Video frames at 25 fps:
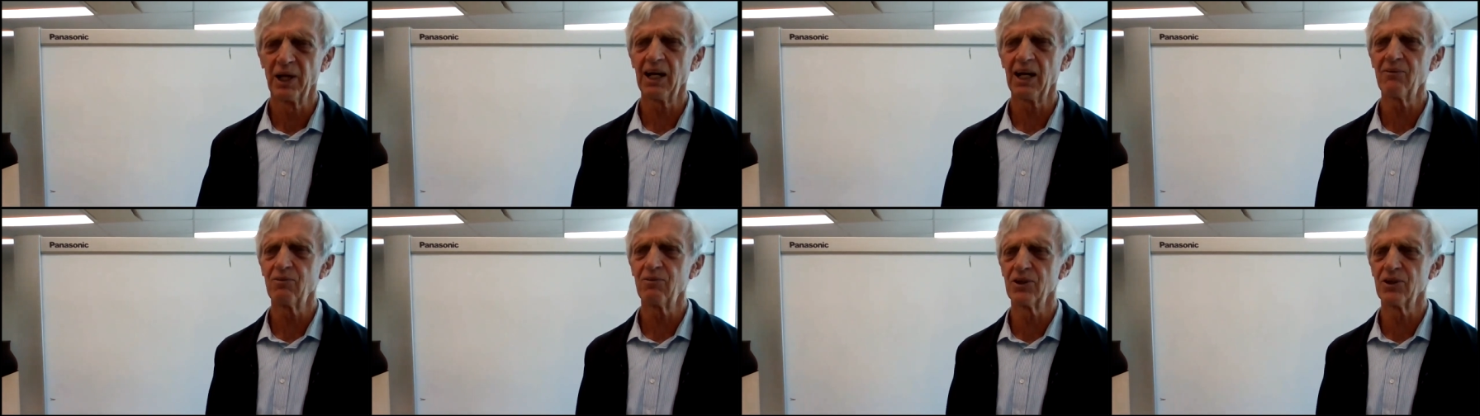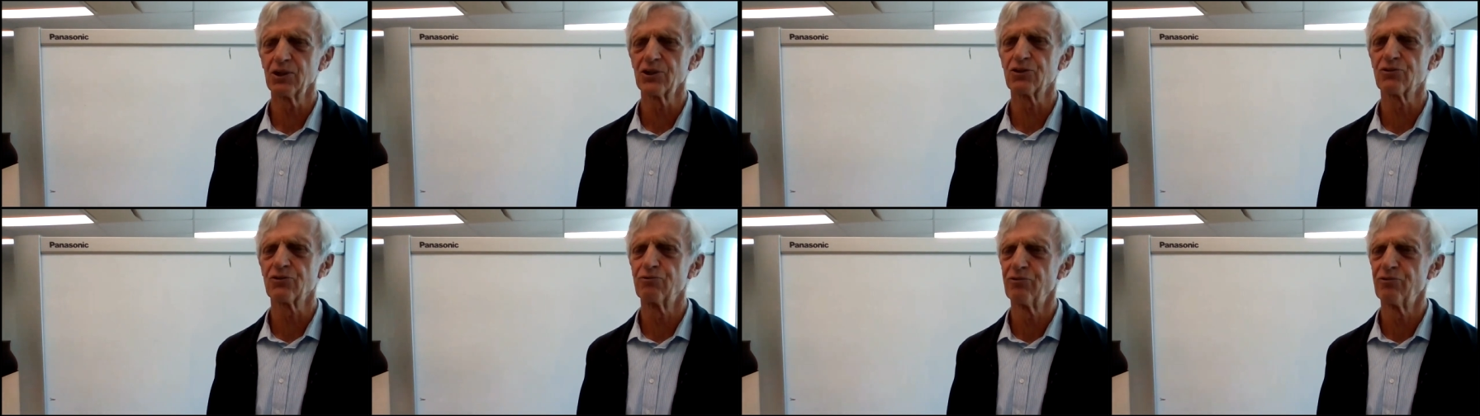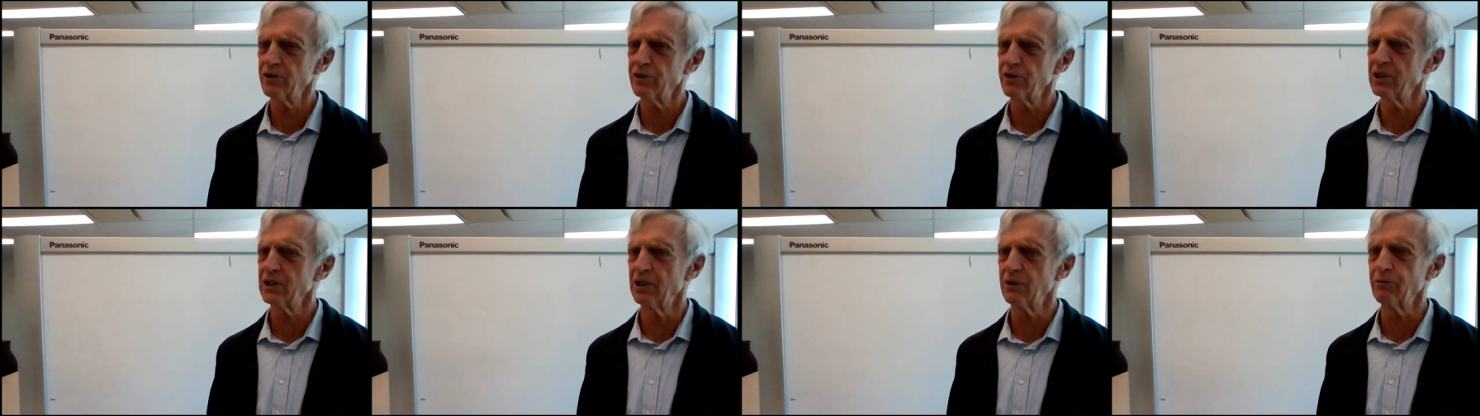Behavior
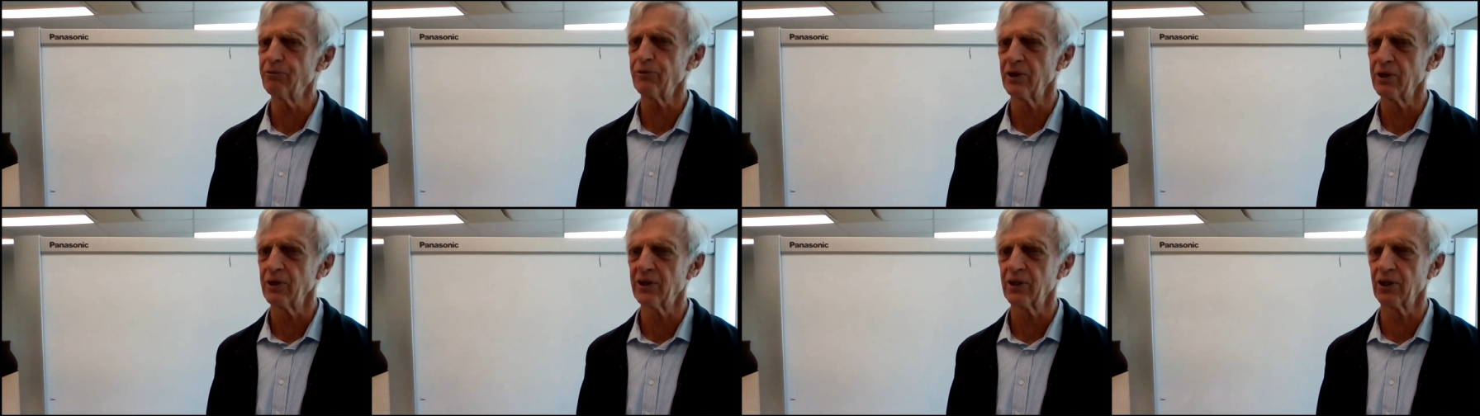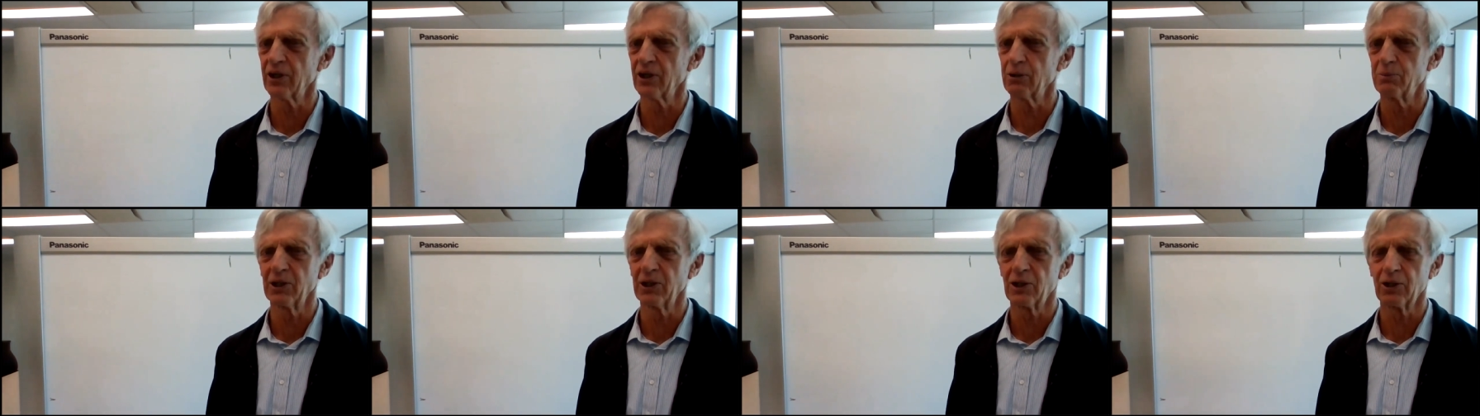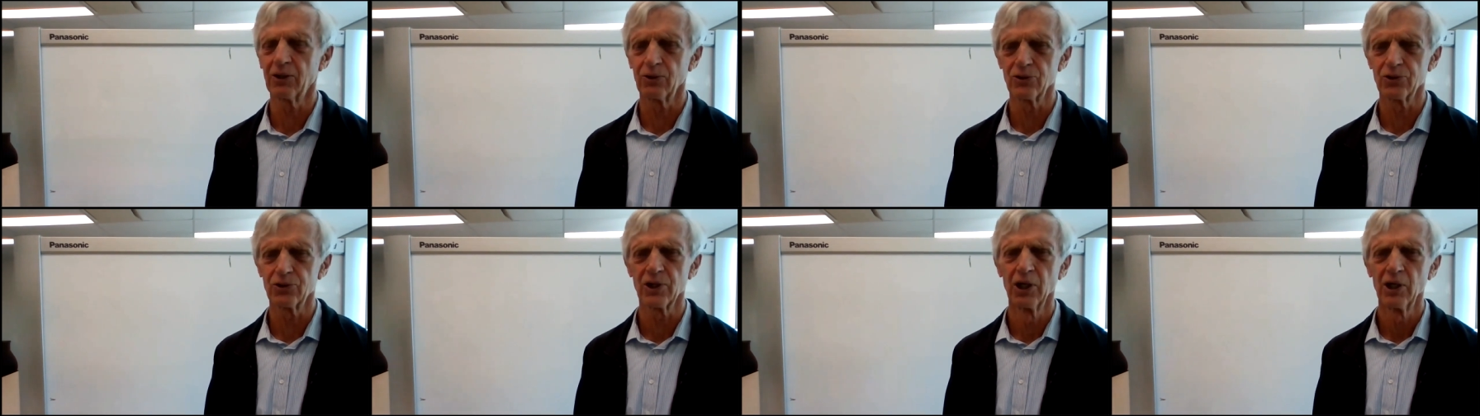is very different, though,
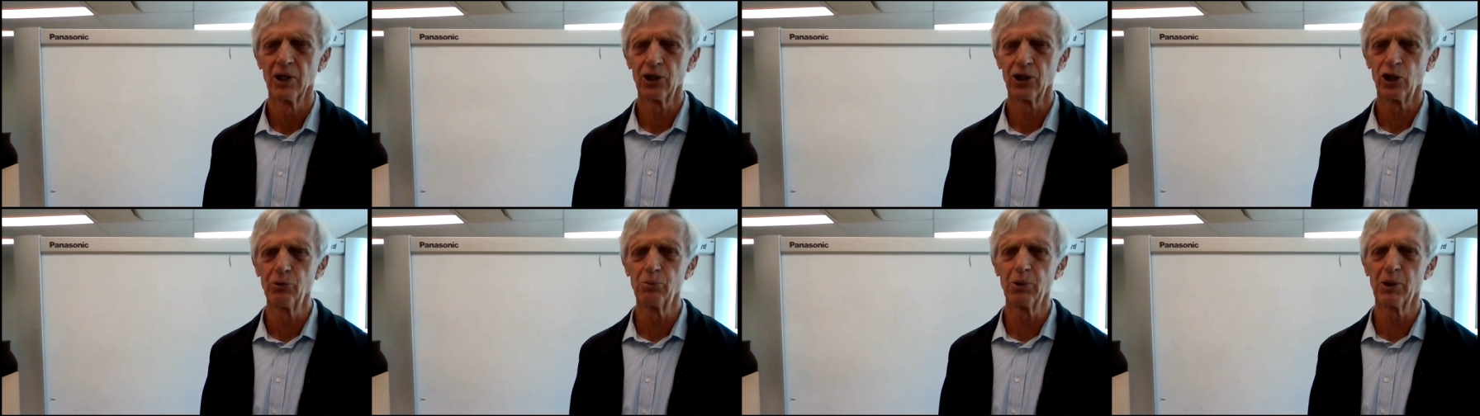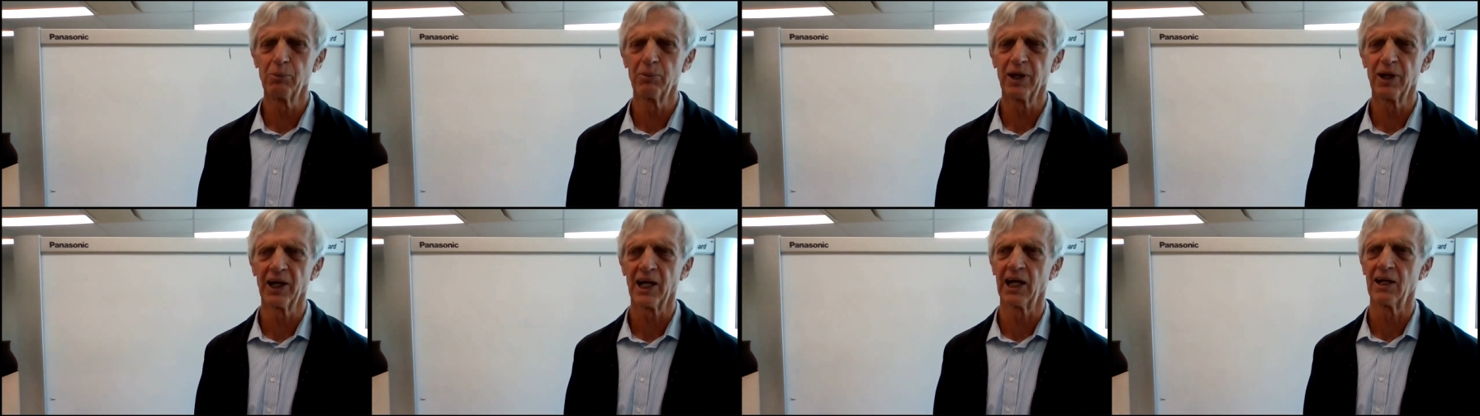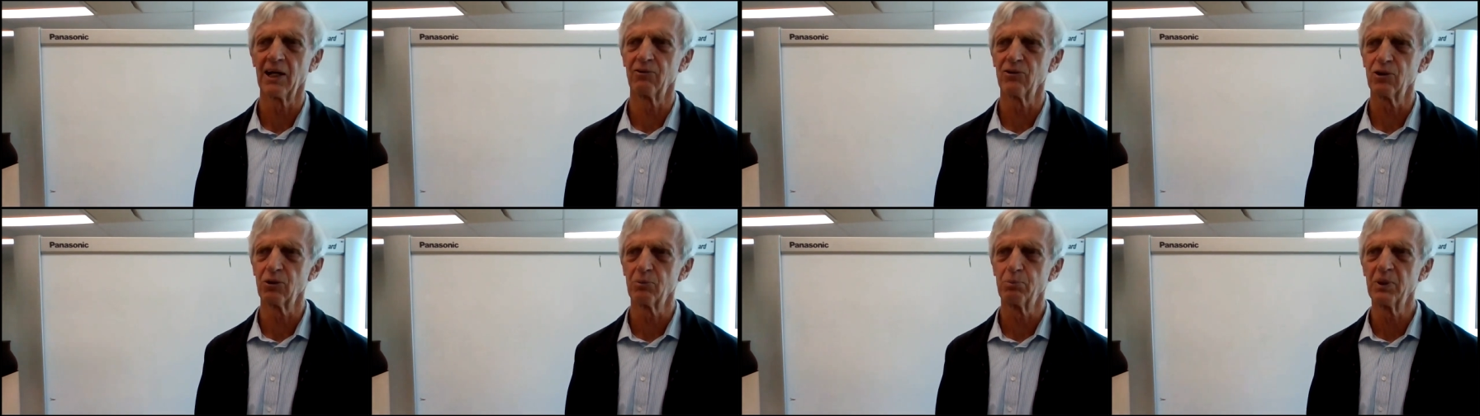because human
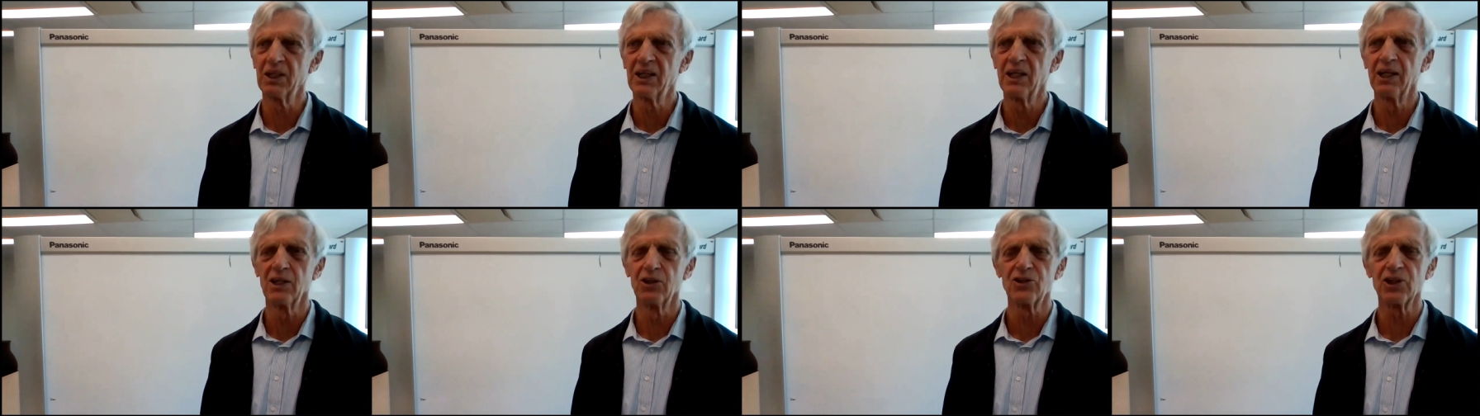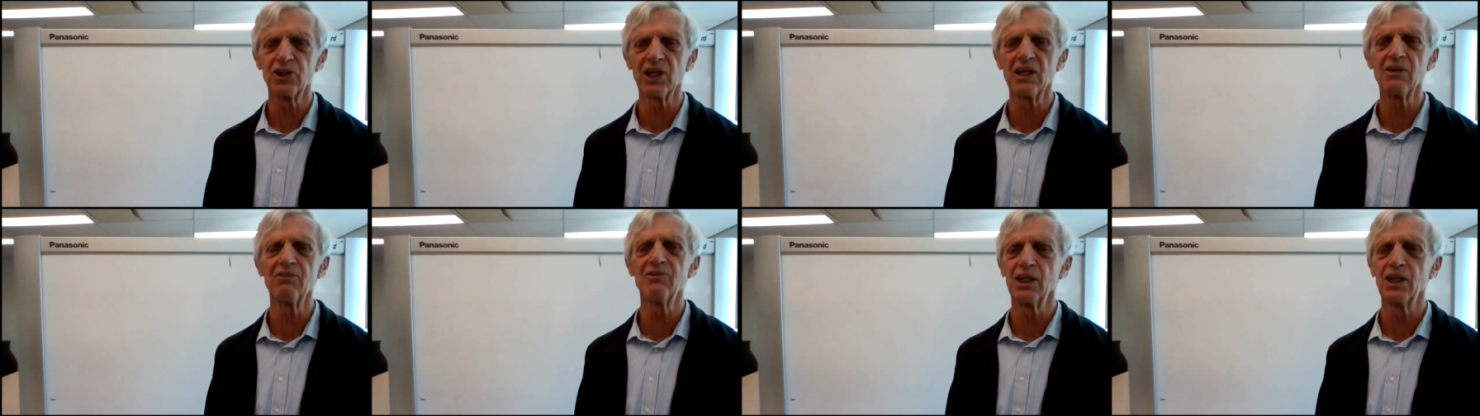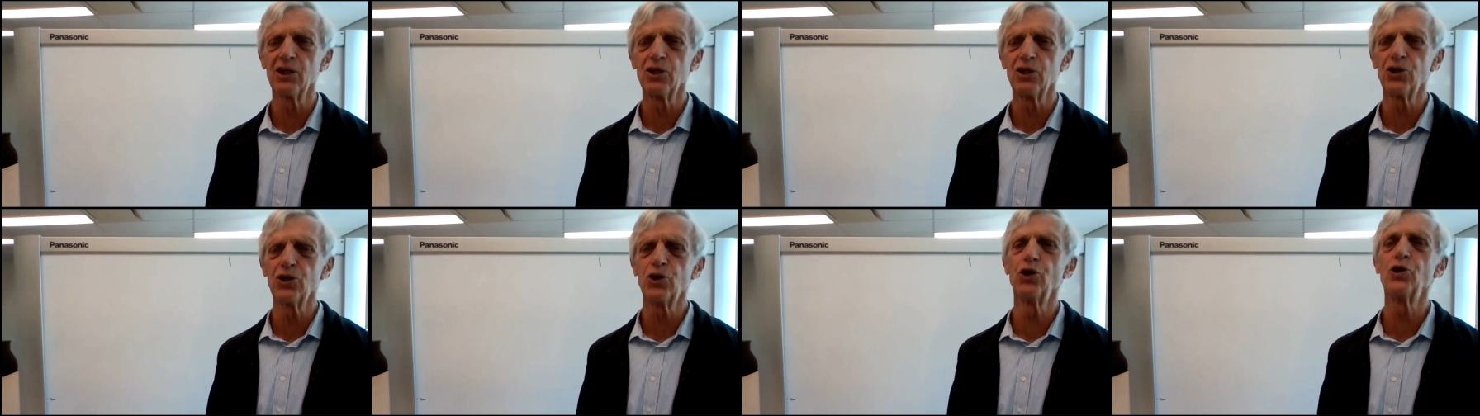behavior begins
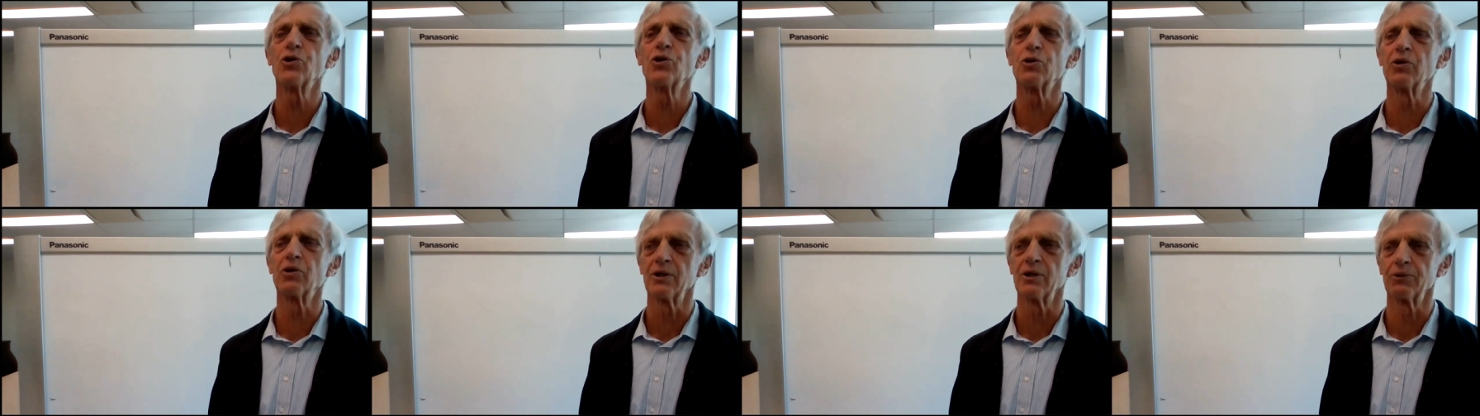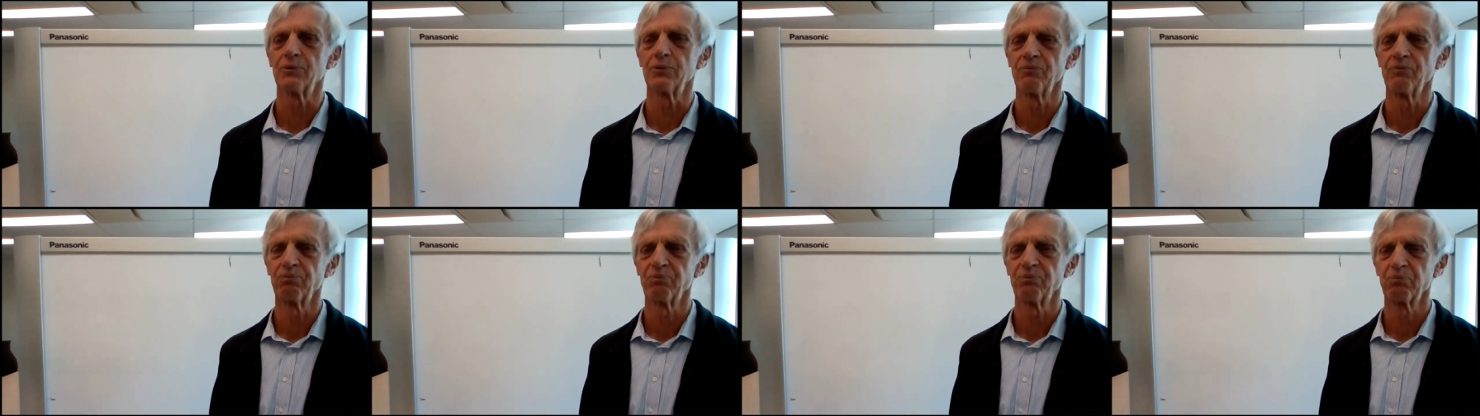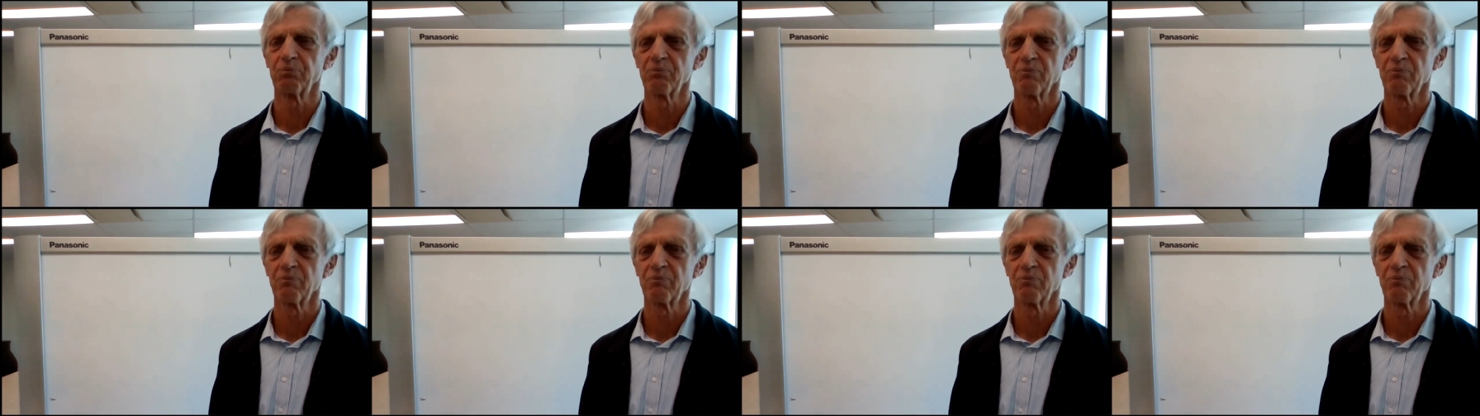even in utero.